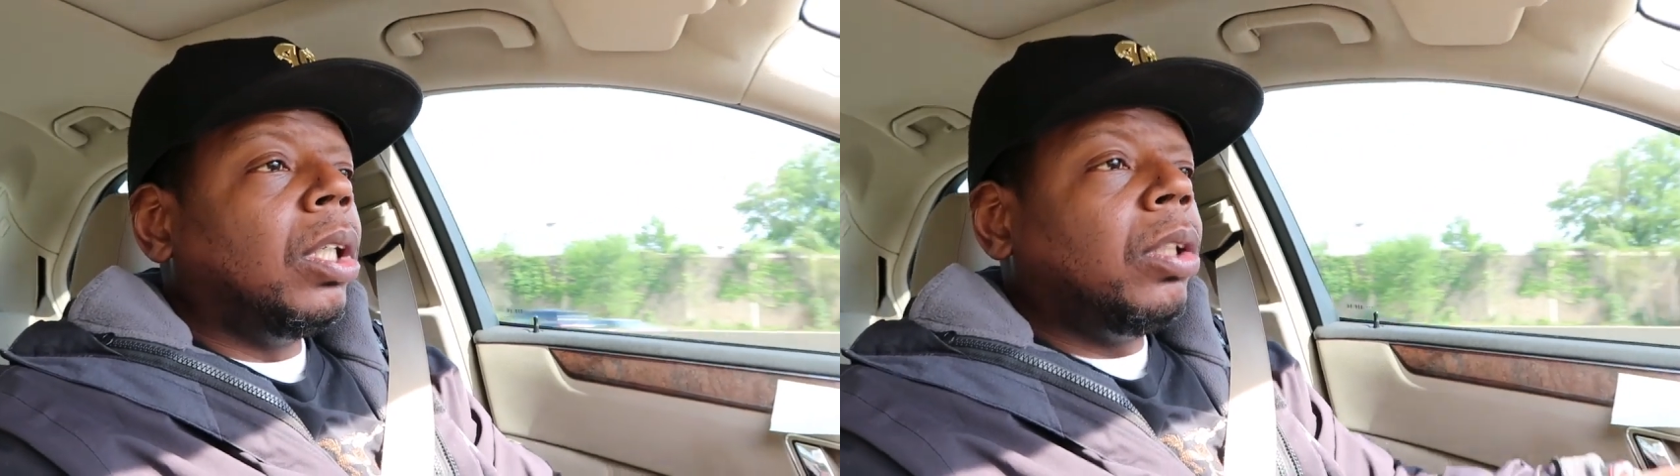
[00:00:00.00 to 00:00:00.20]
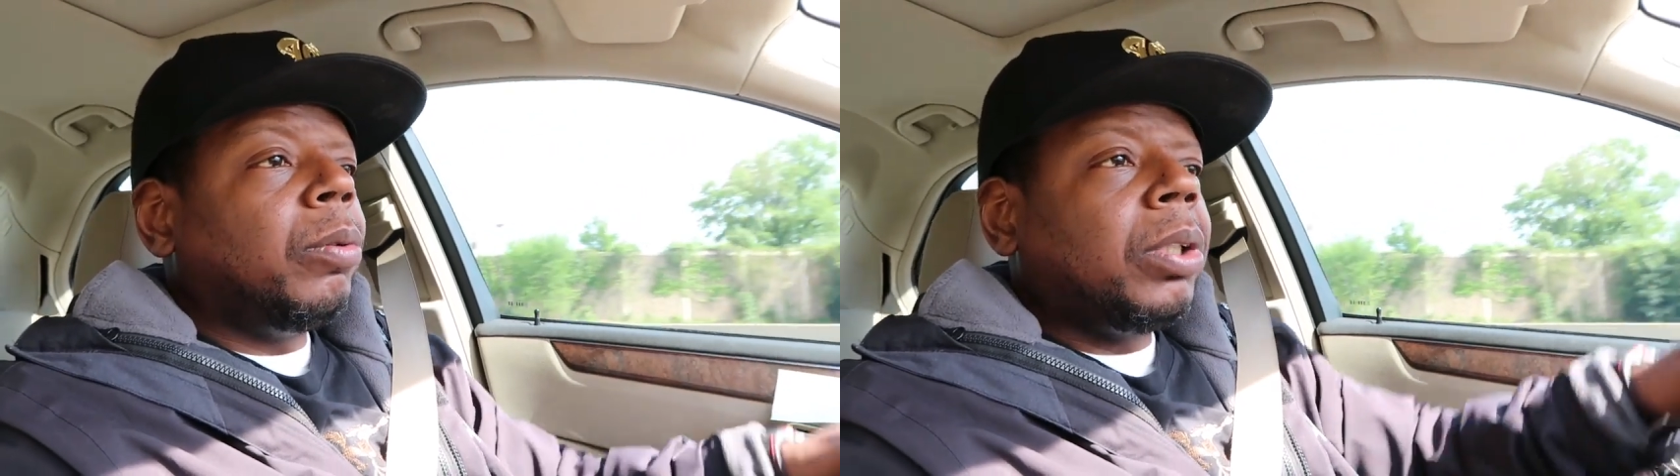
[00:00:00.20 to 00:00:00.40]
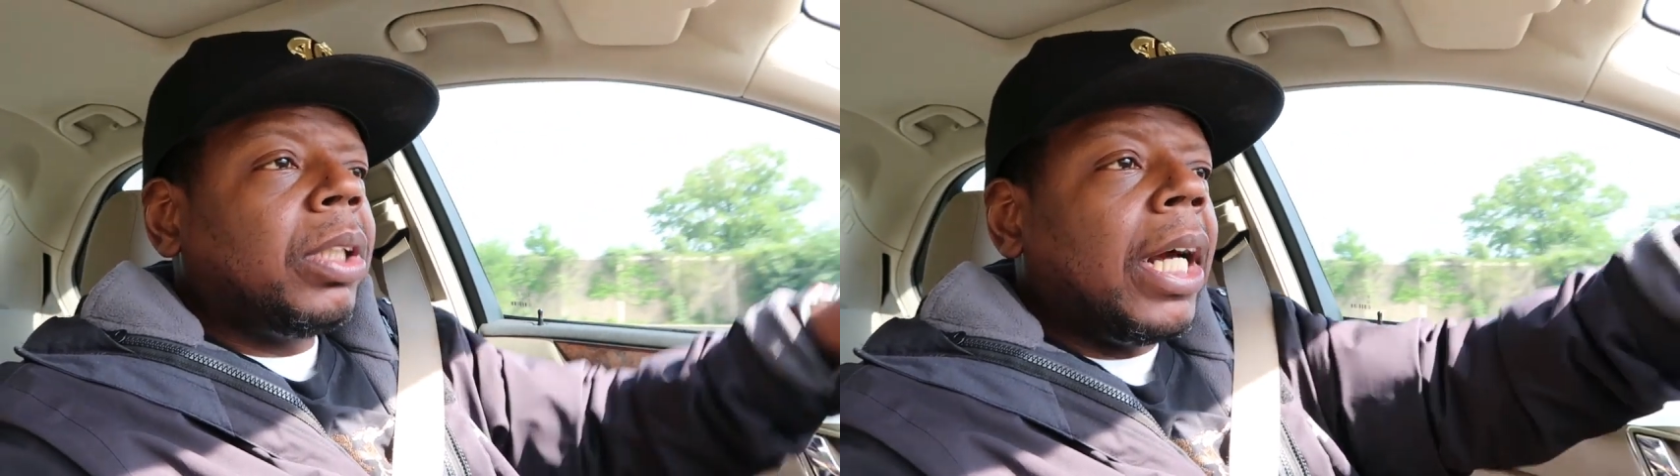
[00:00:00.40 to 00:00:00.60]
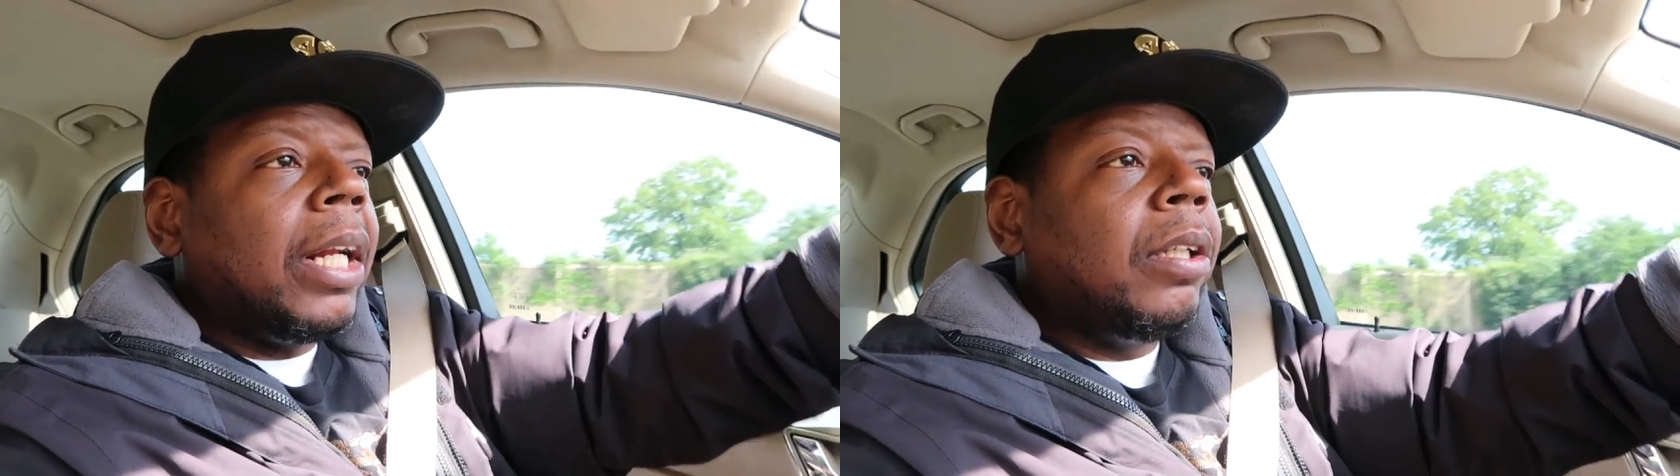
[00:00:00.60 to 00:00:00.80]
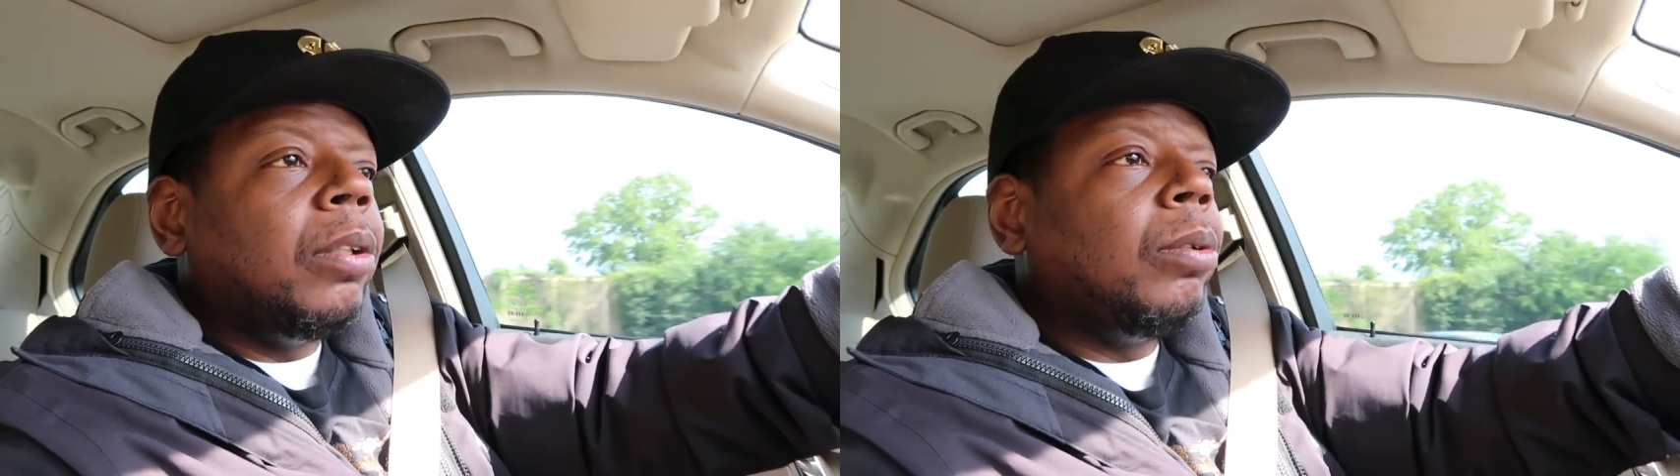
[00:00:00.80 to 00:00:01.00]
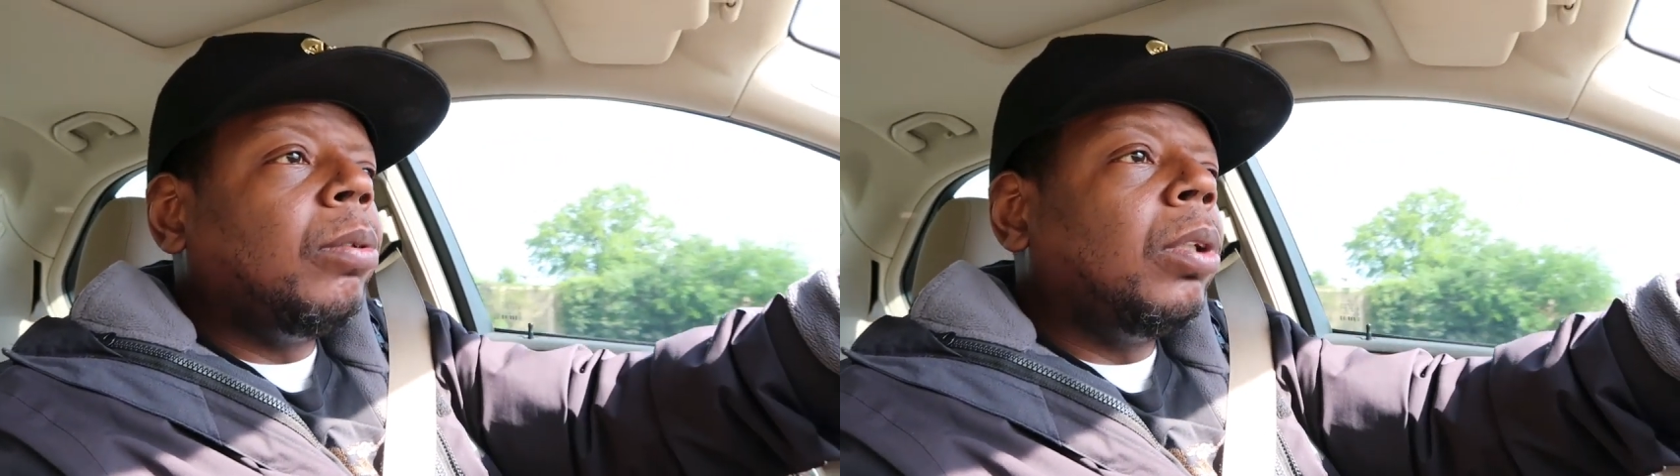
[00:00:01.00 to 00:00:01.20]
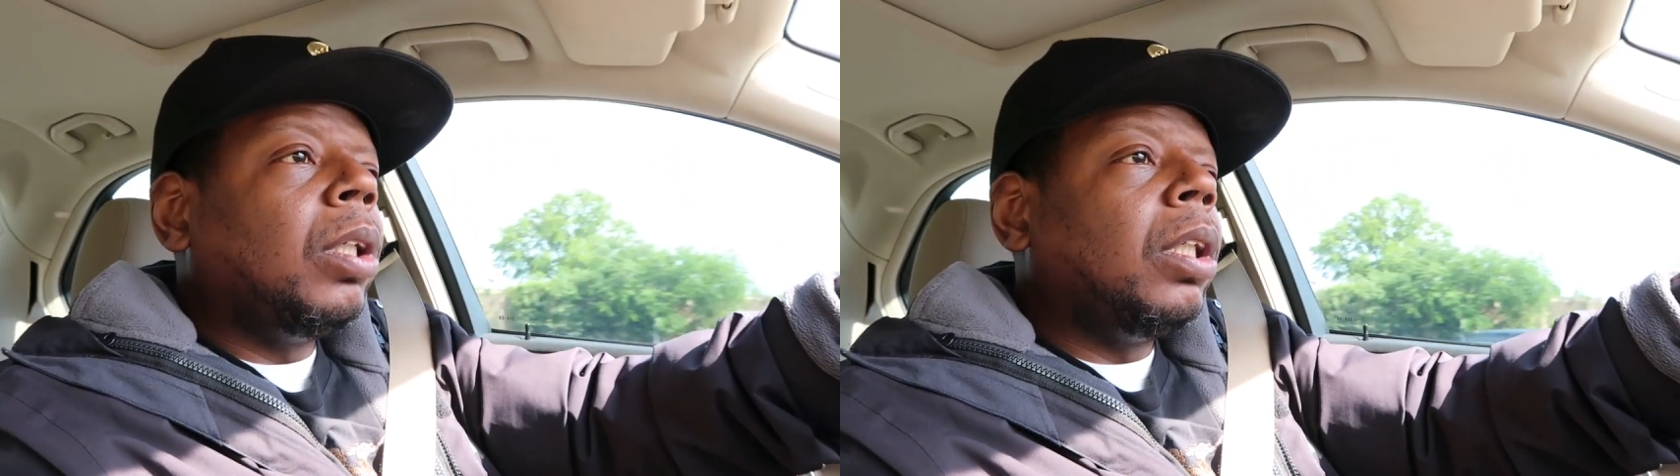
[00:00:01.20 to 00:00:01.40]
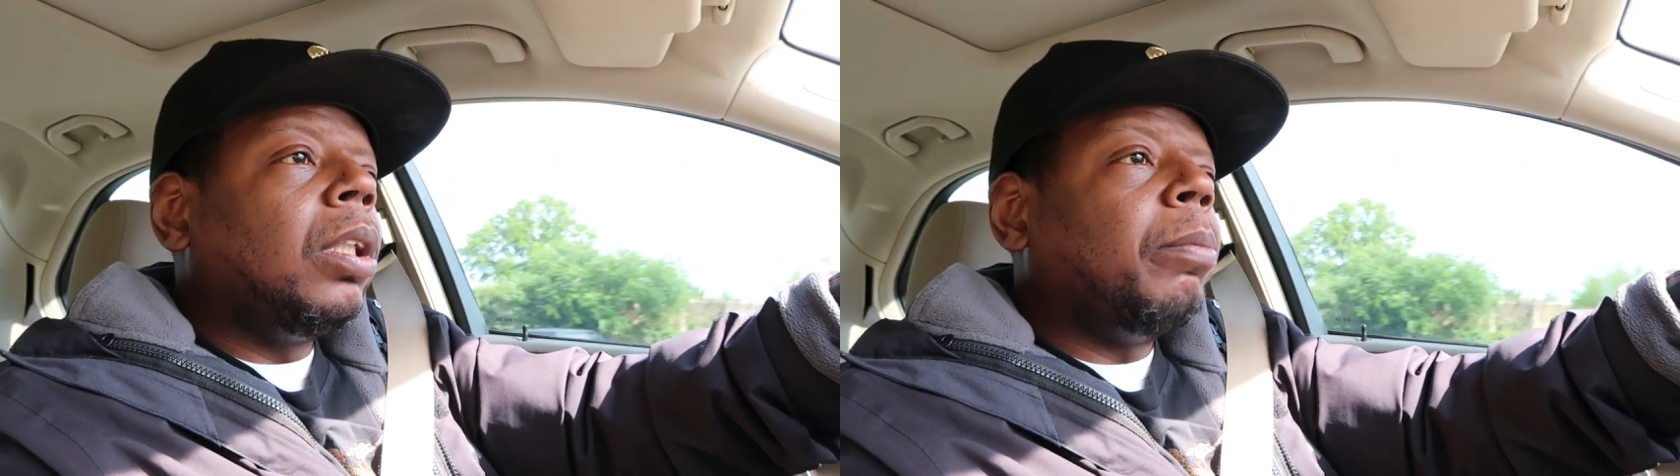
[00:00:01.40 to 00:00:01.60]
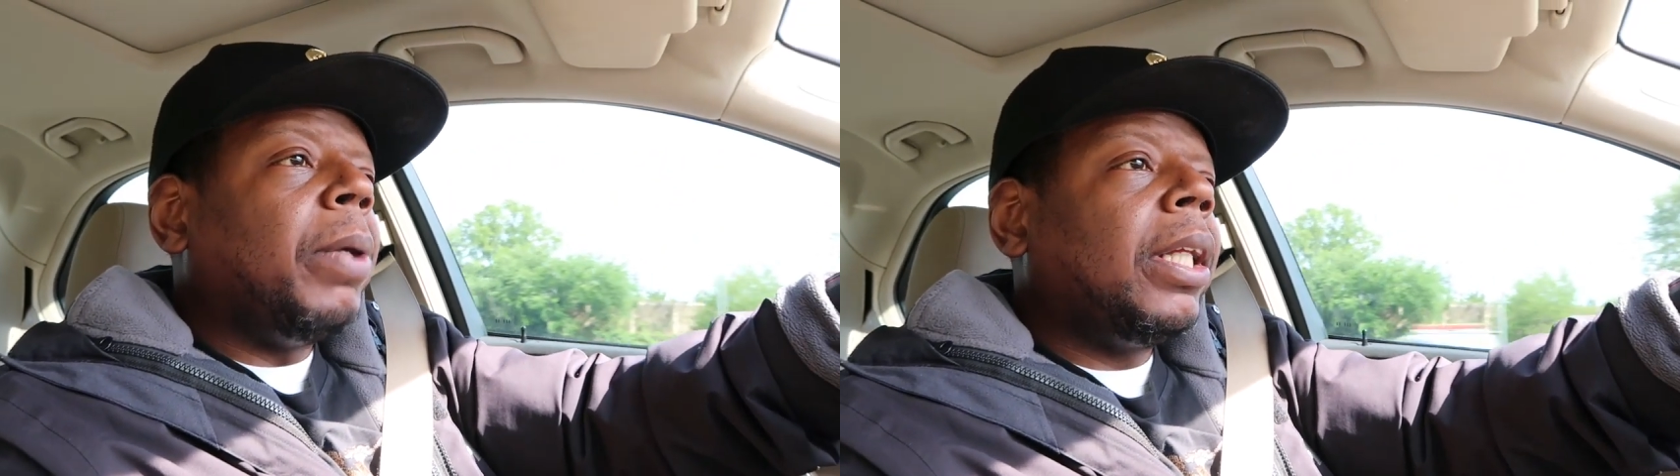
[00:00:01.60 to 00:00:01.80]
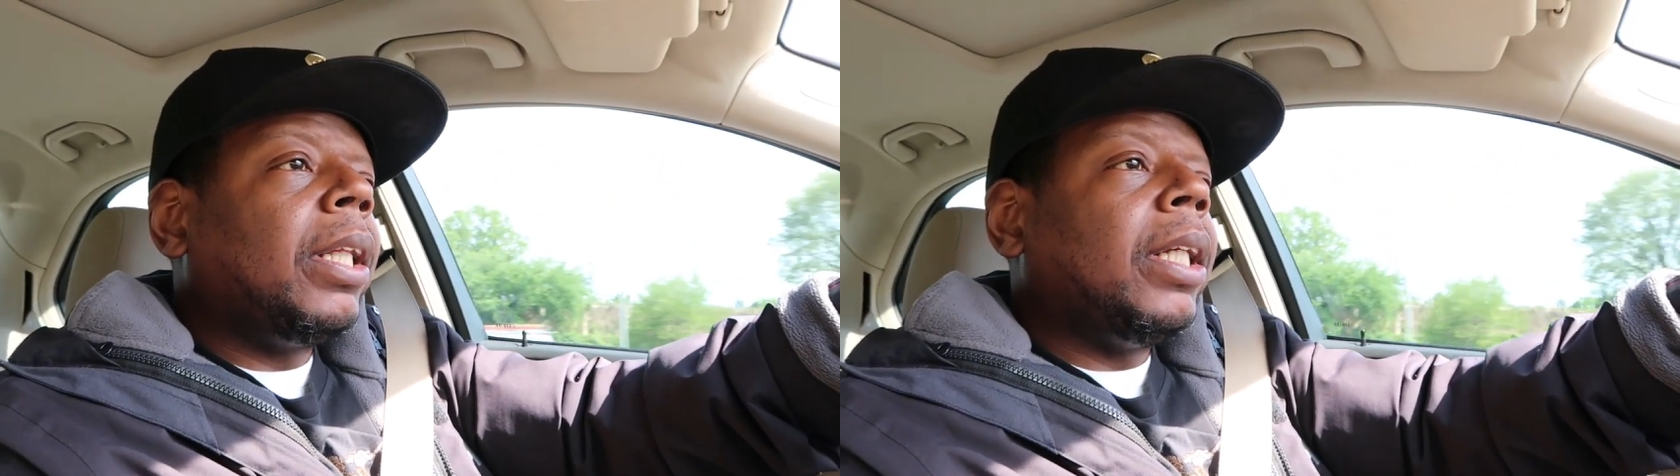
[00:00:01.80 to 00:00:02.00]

do what you got to do to make